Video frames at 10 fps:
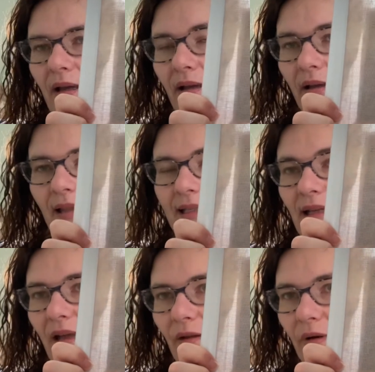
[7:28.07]
Classic
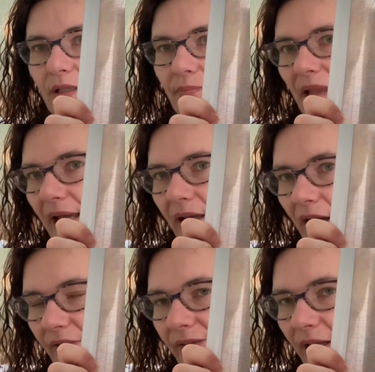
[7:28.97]
Colorworks black
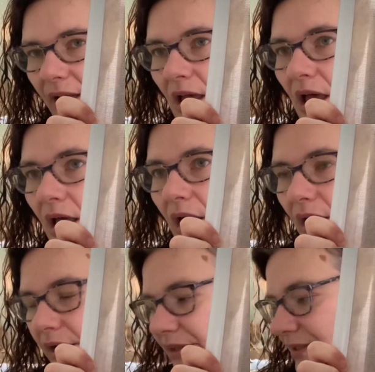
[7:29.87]
coffee
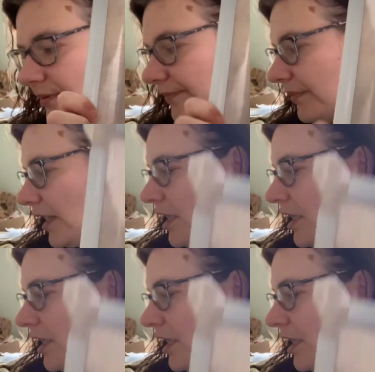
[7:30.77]
on this one.